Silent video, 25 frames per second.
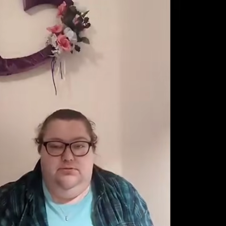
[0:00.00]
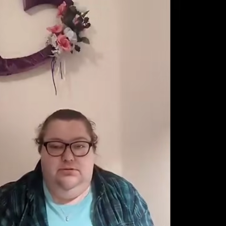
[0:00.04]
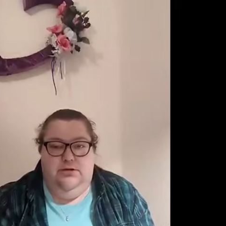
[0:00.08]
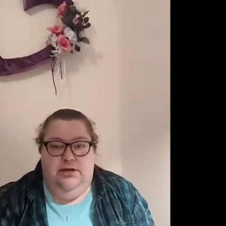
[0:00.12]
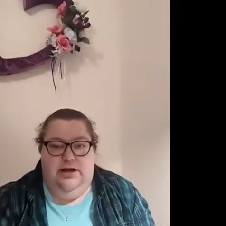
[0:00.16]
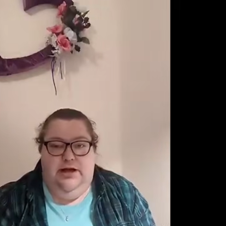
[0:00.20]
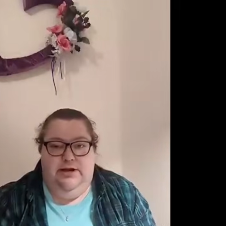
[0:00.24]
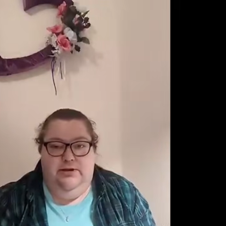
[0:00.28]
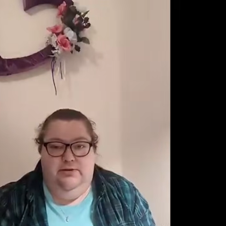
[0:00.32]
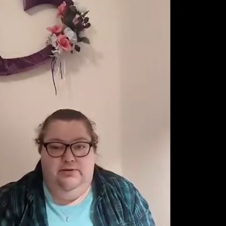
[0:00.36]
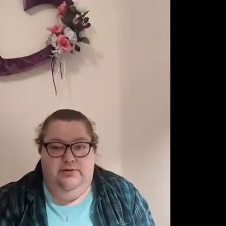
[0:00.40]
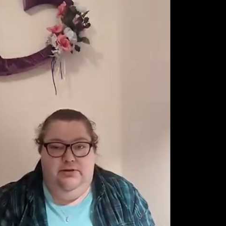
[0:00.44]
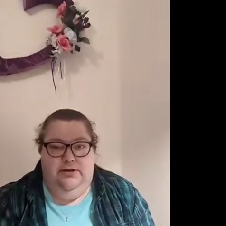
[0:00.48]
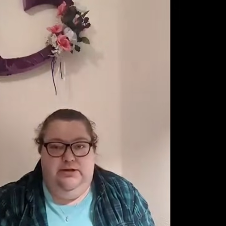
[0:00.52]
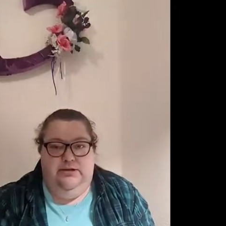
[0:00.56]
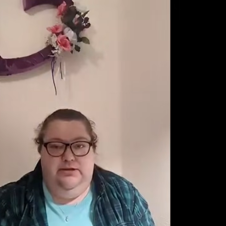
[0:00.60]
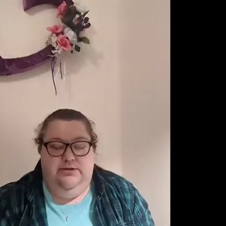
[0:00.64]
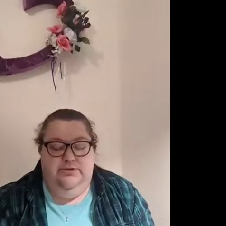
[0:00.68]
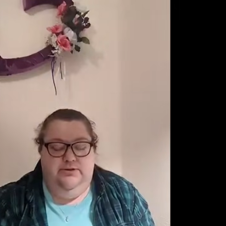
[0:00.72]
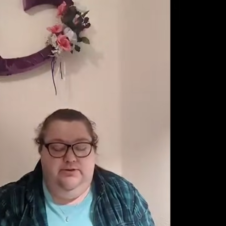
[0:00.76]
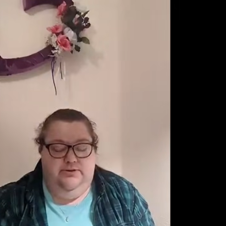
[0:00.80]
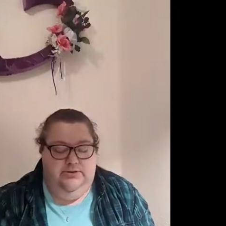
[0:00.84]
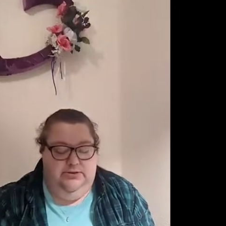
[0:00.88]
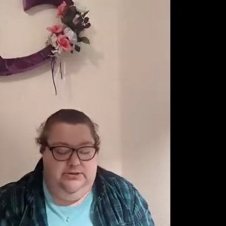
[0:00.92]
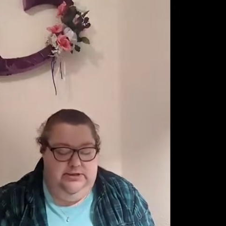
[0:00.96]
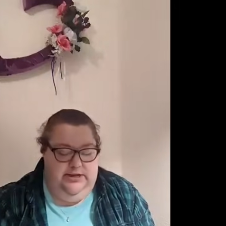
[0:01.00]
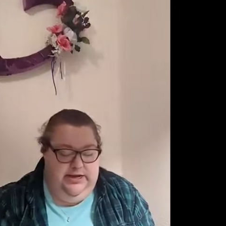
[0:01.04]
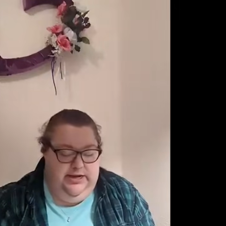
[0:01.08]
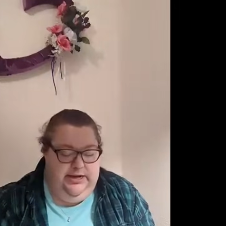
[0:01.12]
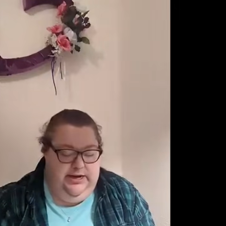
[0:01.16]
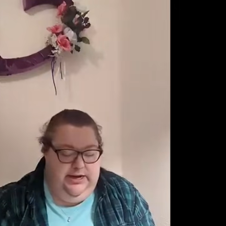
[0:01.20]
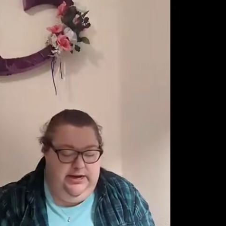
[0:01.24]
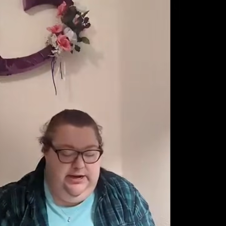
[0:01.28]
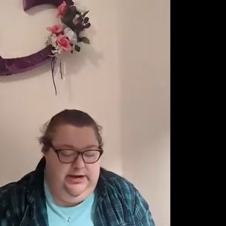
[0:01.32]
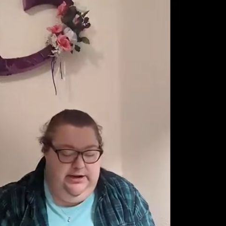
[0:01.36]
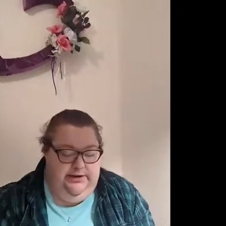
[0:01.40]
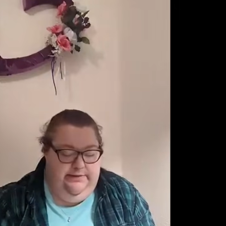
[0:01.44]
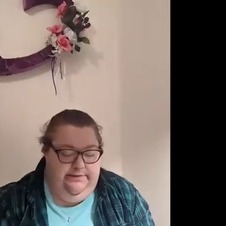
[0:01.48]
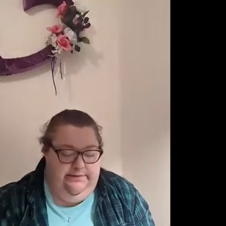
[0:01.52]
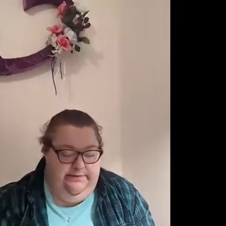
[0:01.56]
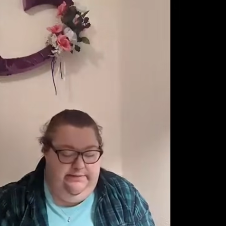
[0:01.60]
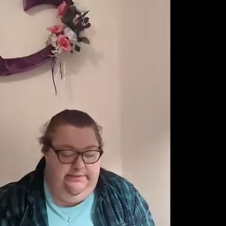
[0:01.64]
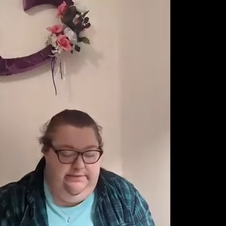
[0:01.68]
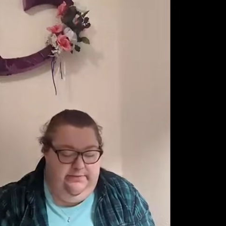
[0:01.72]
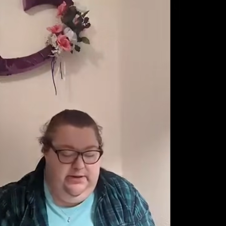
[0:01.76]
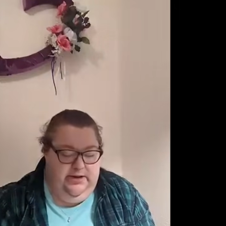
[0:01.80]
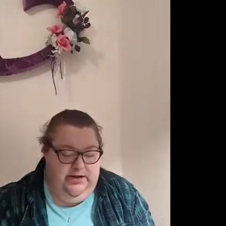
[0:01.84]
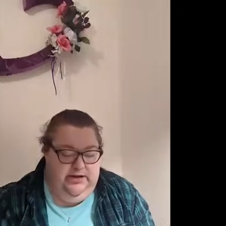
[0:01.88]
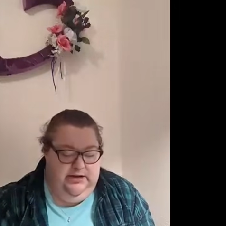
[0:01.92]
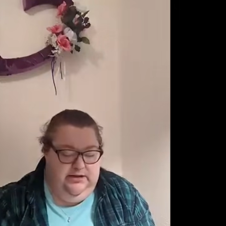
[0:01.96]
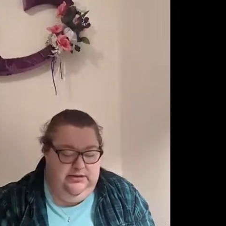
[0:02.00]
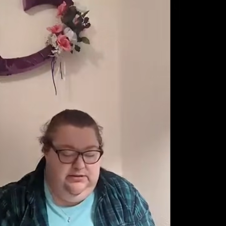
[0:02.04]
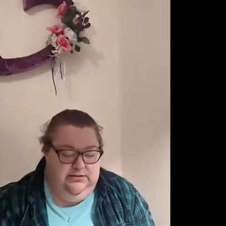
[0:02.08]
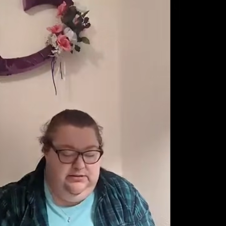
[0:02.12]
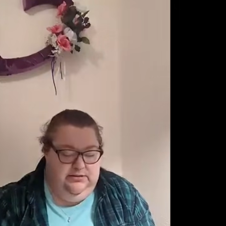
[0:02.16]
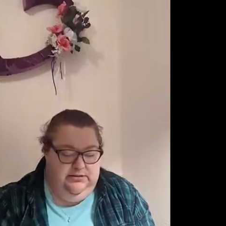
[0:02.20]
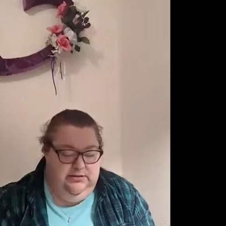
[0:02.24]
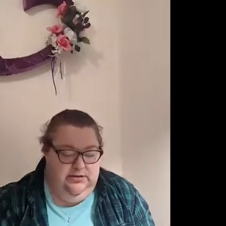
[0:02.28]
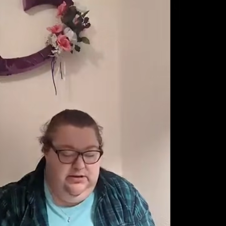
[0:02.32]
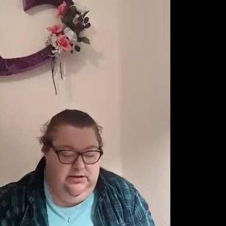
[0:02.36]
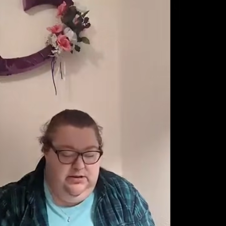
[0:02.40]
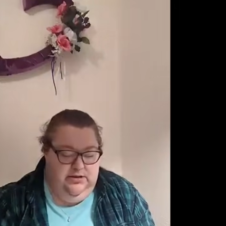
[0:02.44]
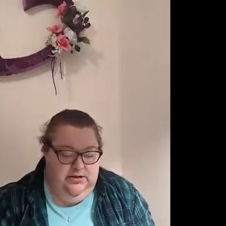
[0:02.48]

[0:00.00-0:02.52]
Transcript: I don't think she'll see any of these.